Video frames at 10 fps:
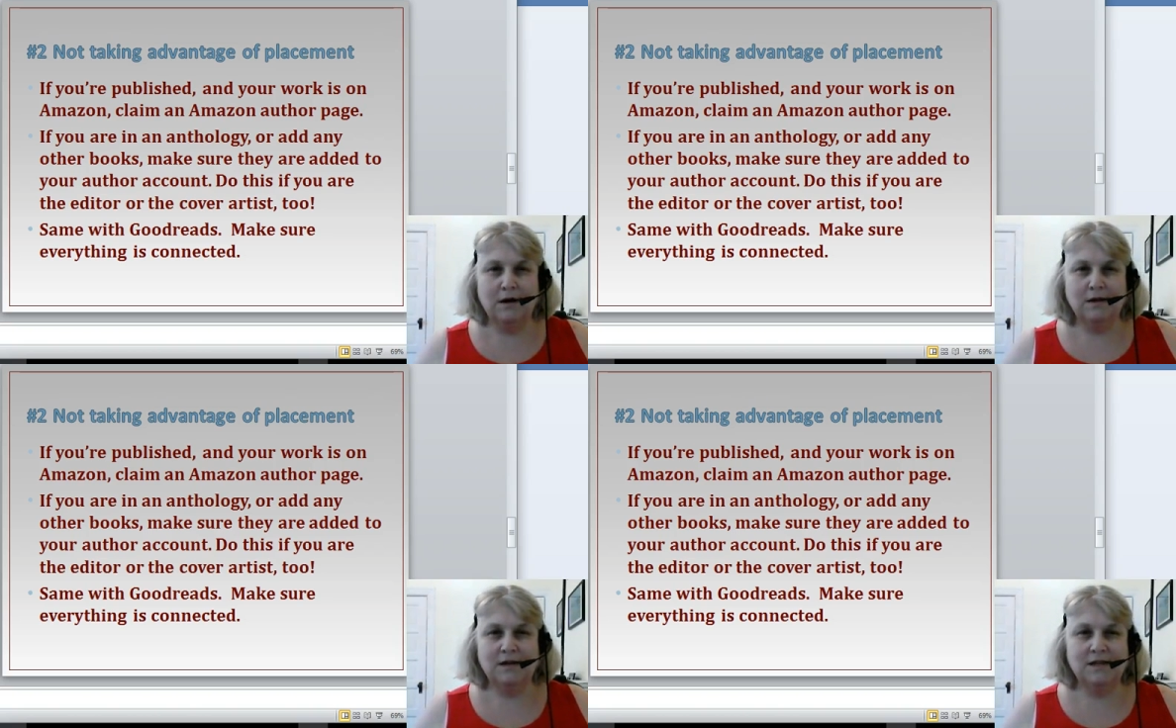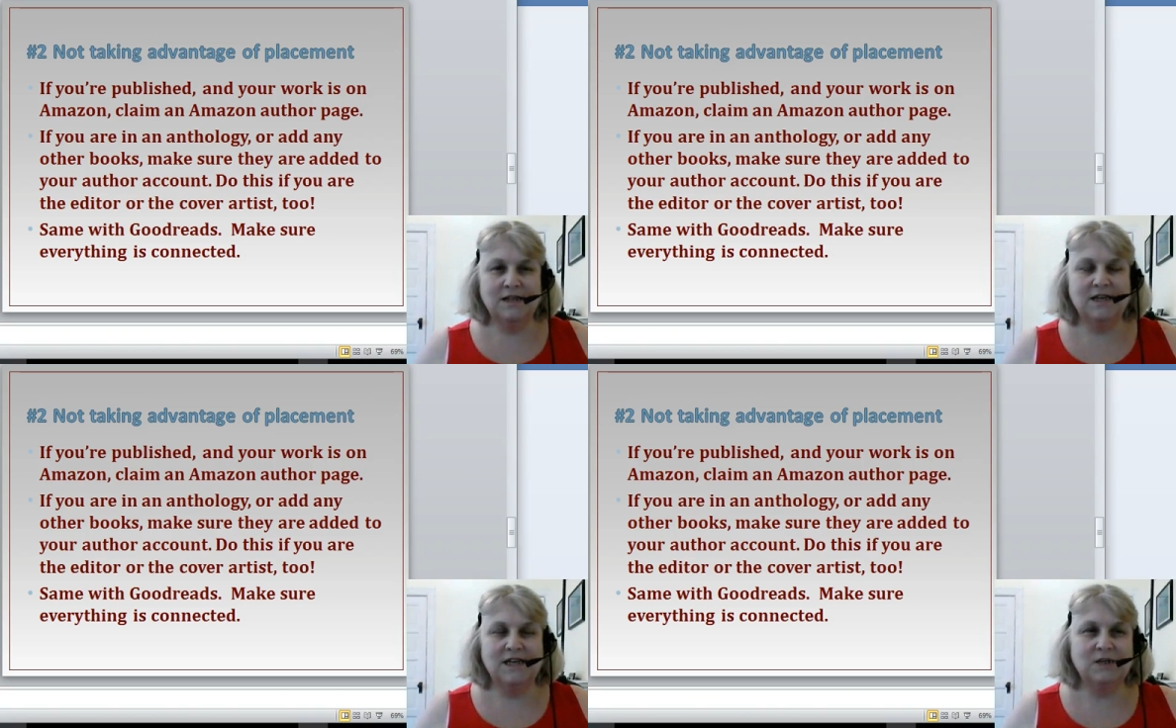
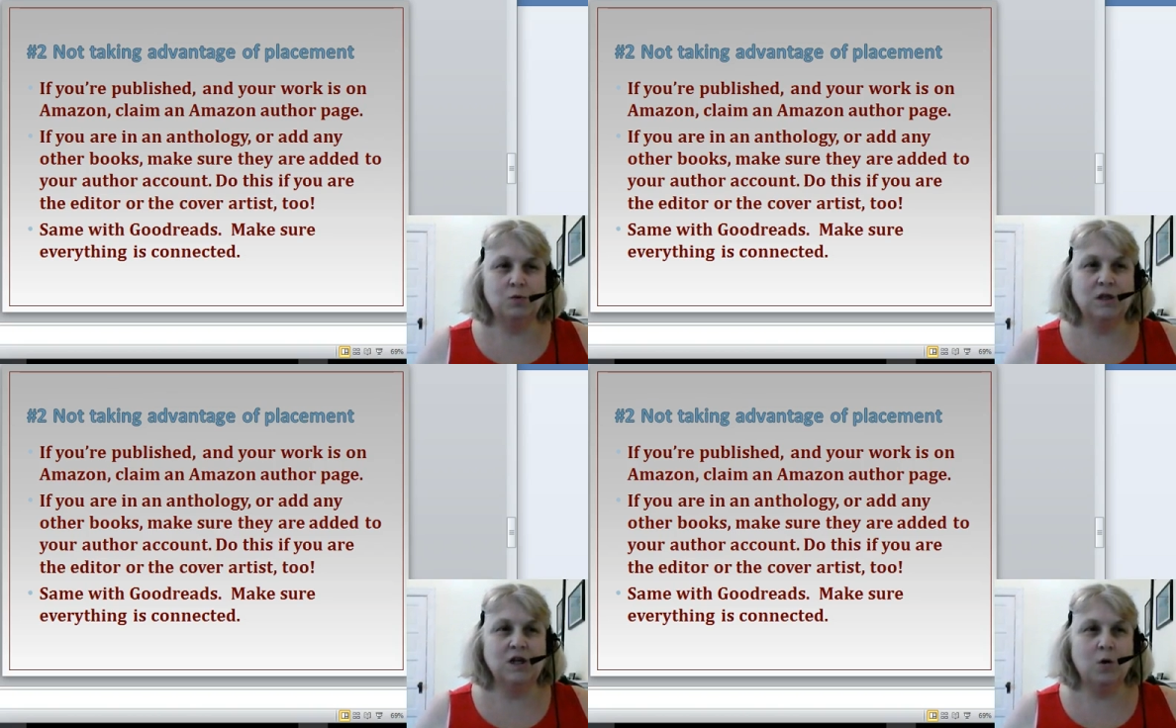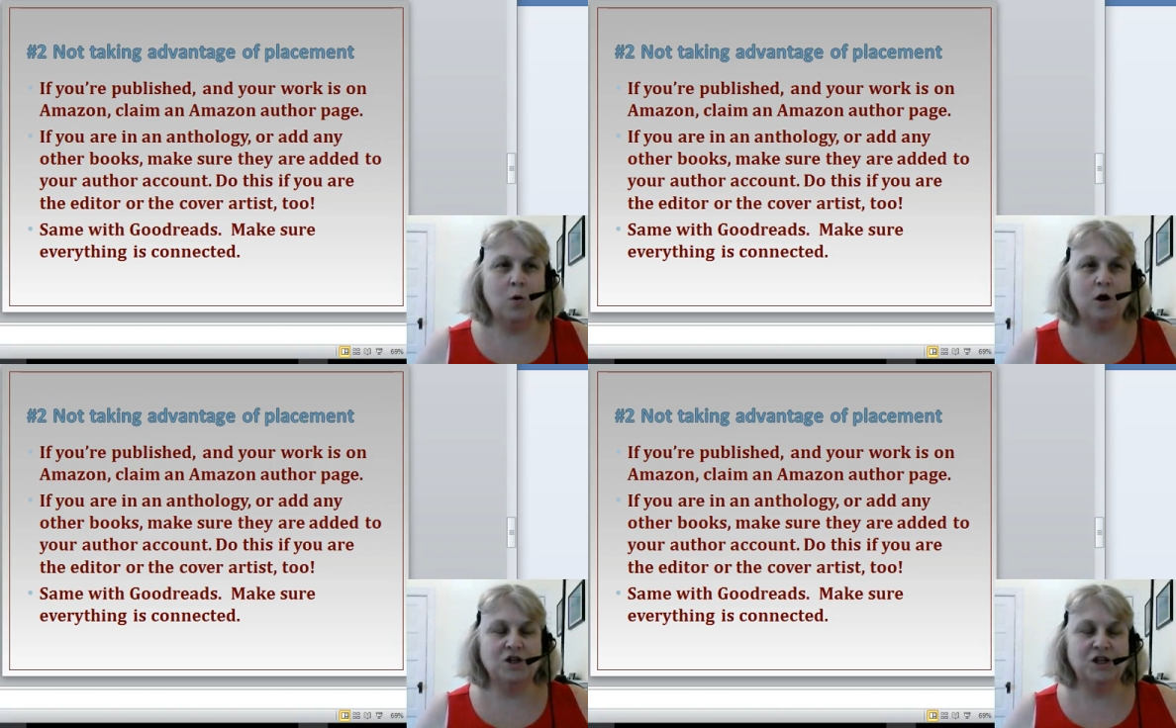it's really no
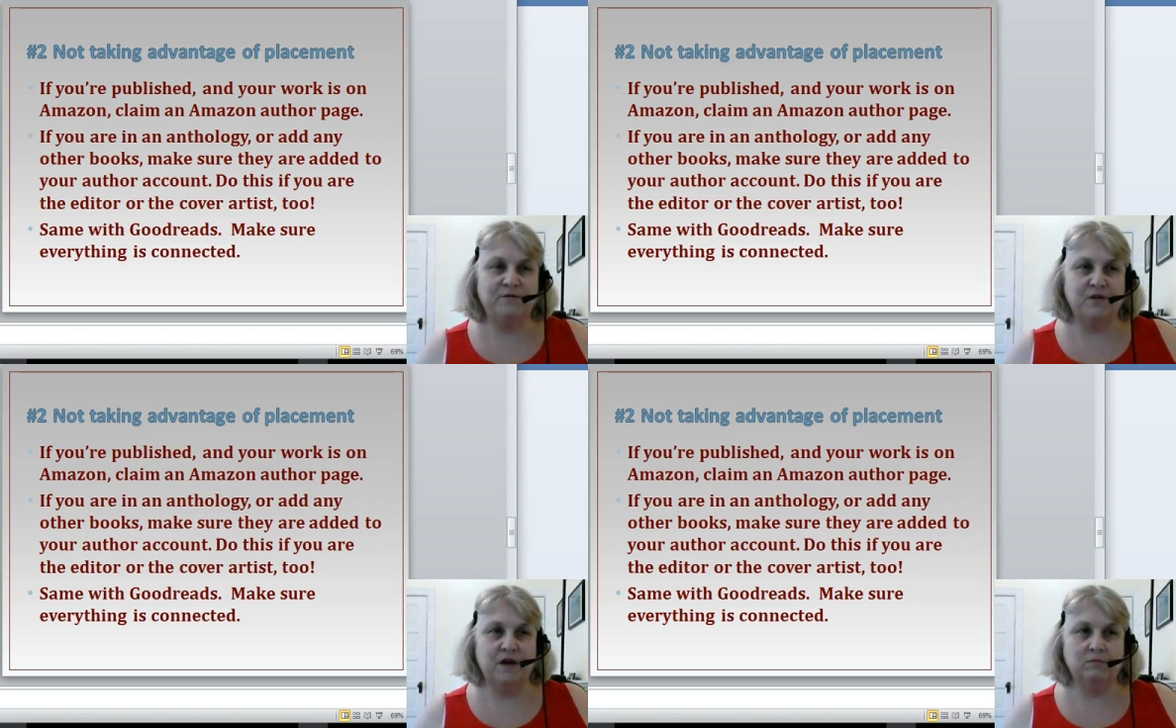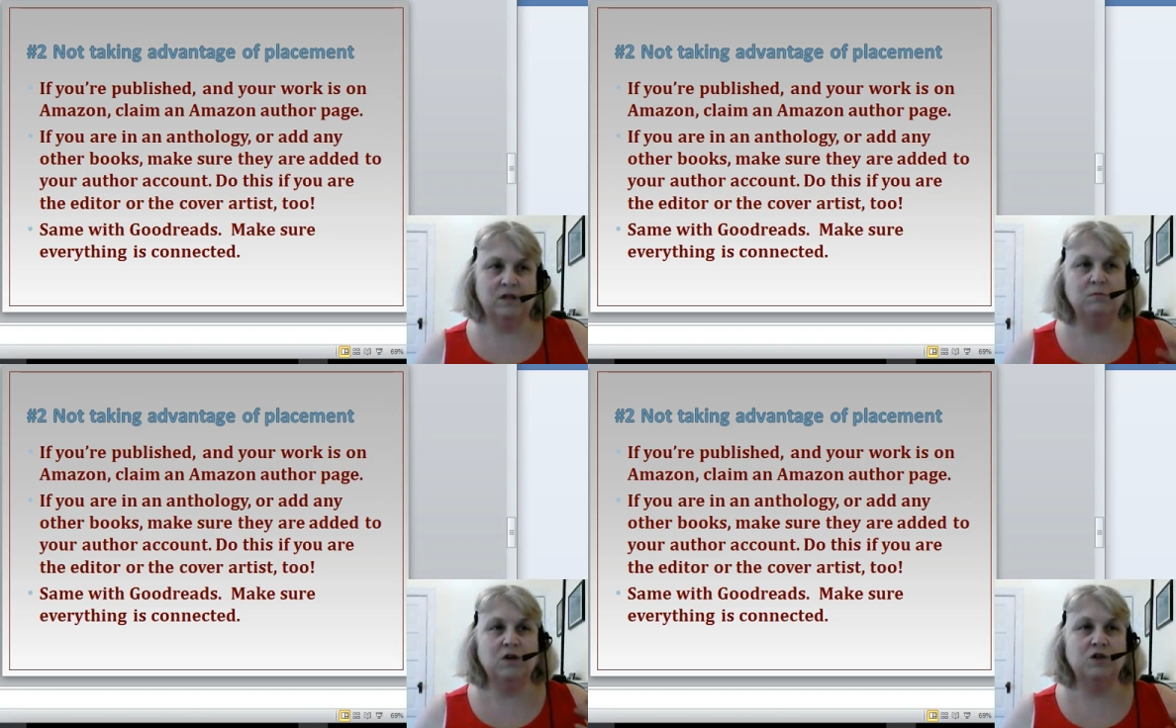hardship for them
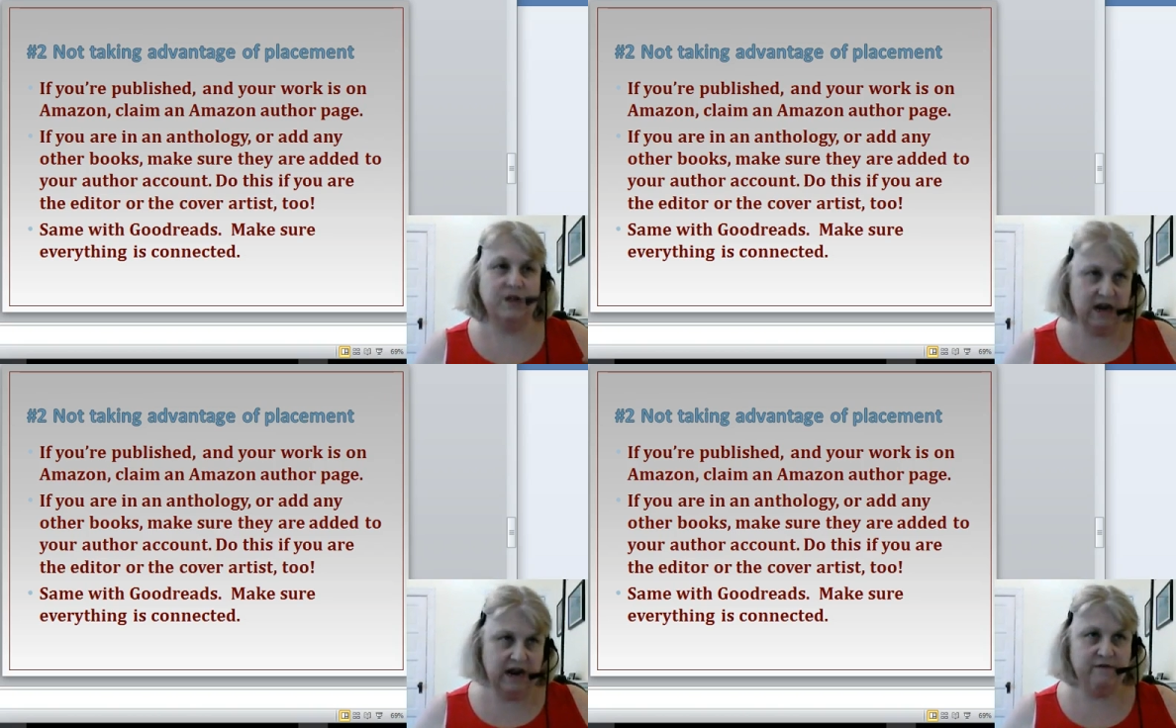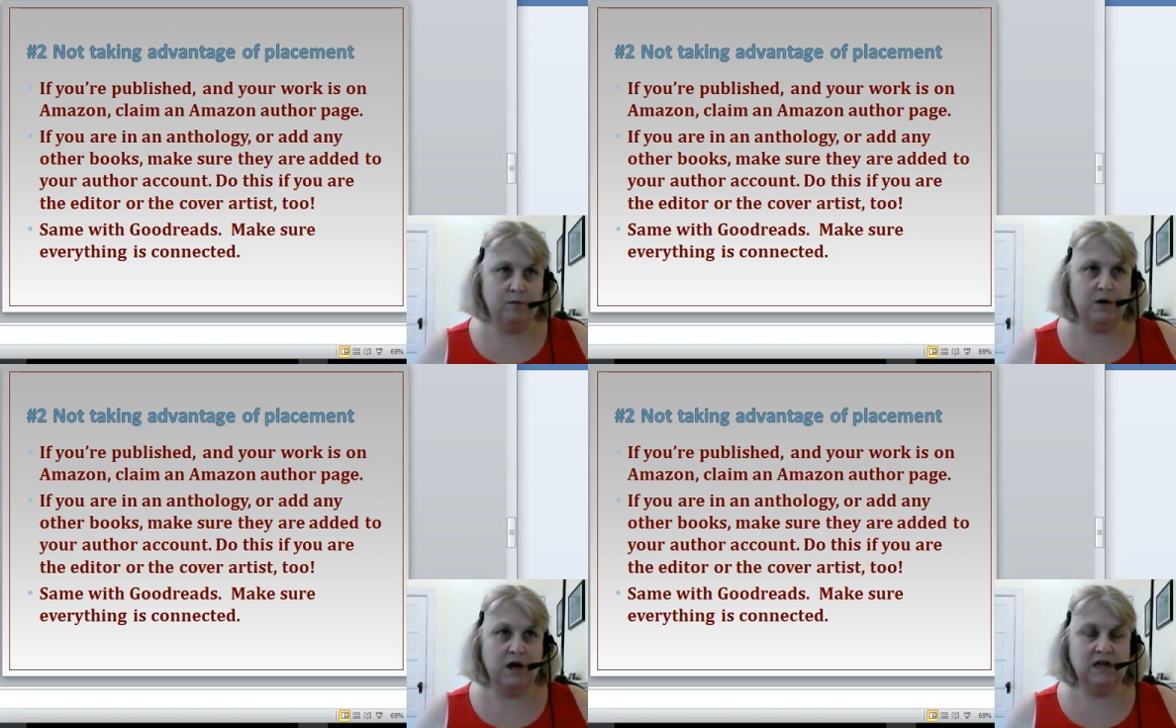to make sure that
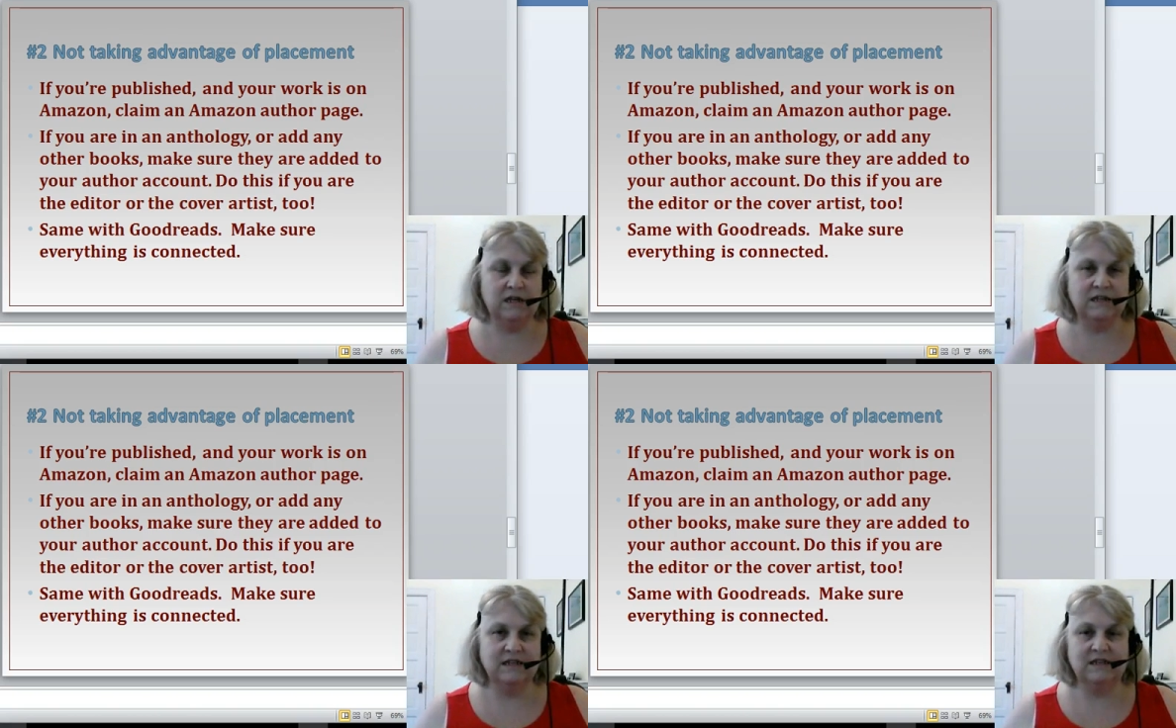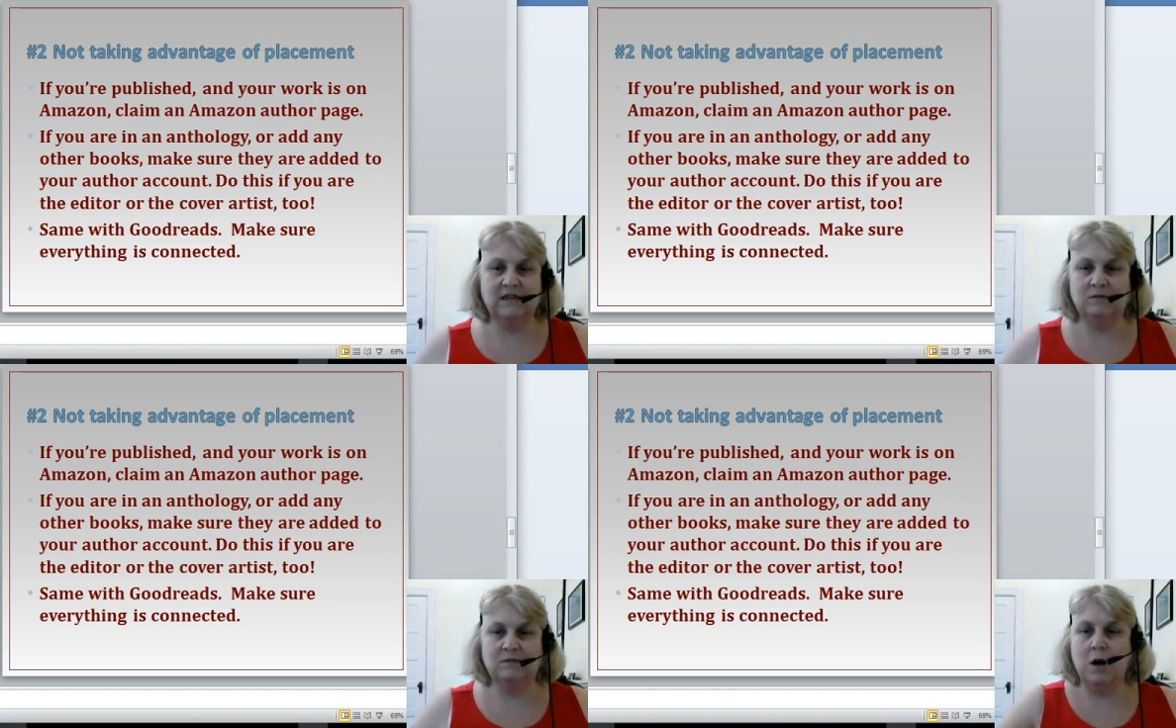everybody is
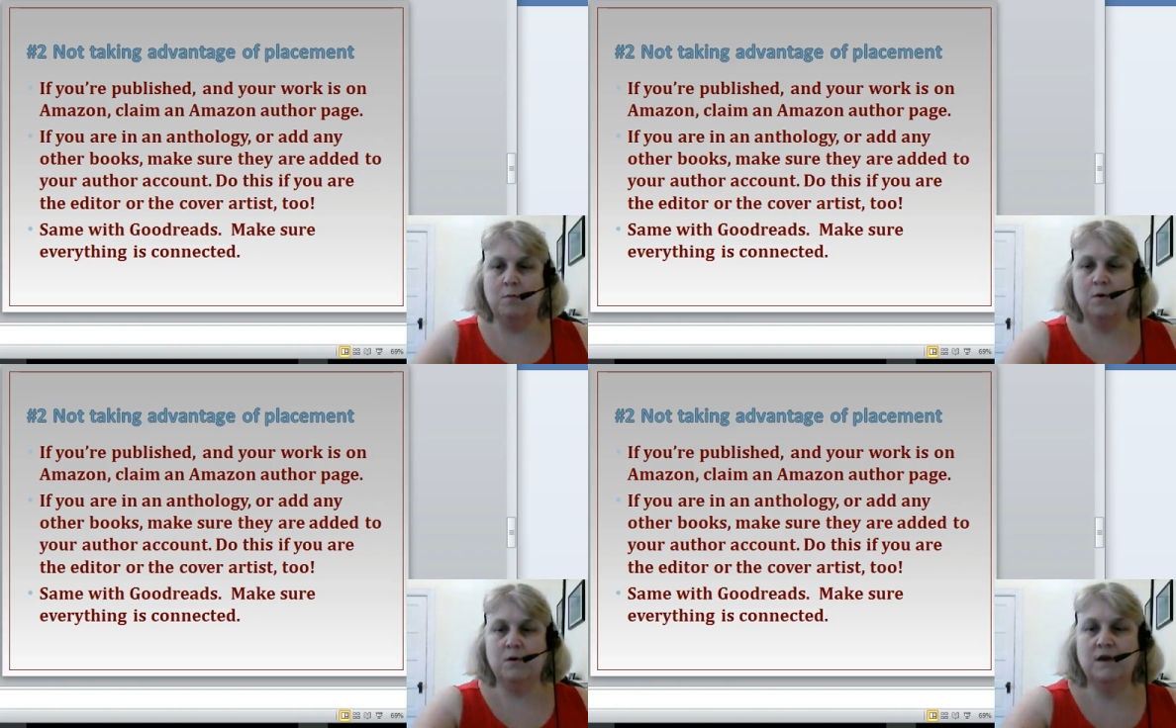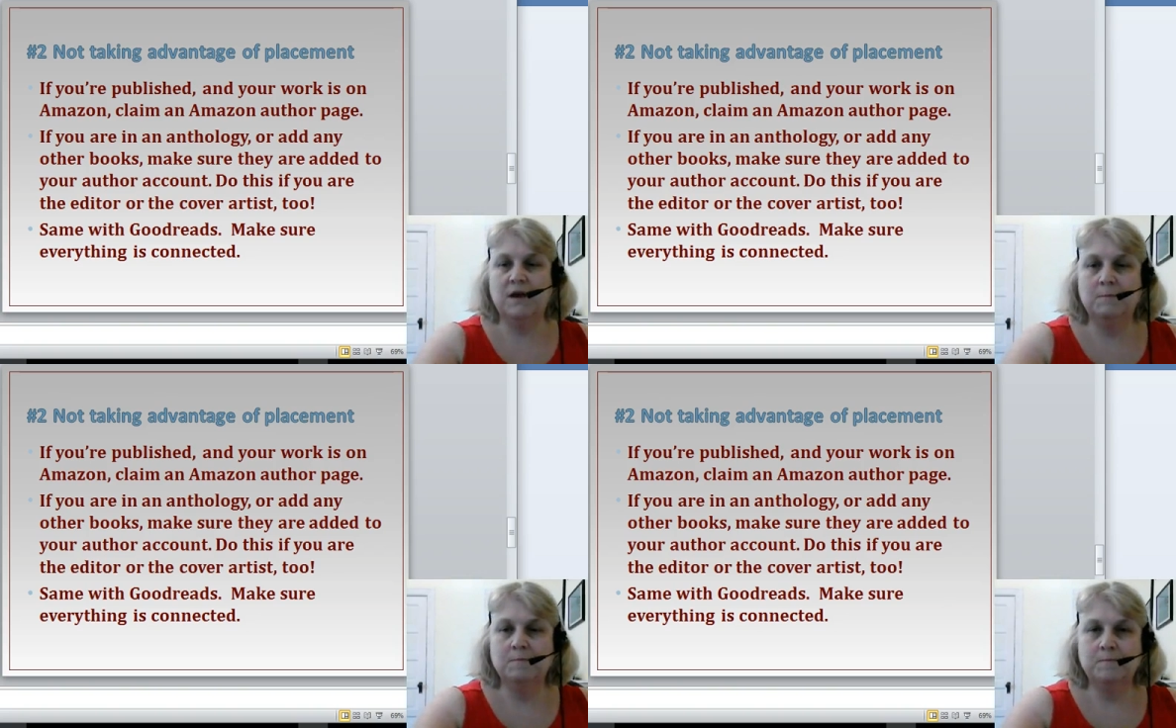listed properly.